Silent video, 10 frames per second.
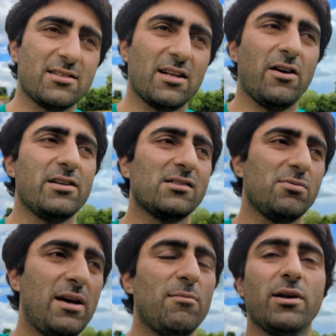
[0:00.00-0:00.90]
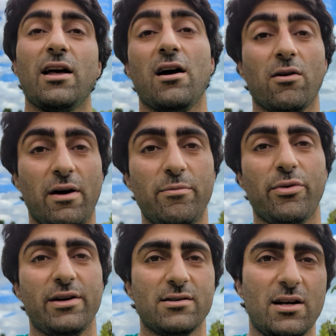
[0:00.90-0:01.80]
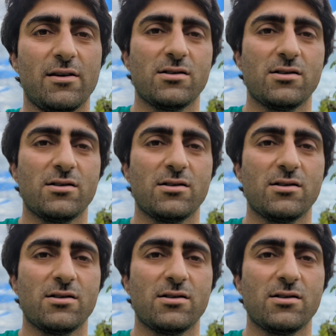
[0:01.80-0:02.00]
They're not as sweet, but they are quite pretty.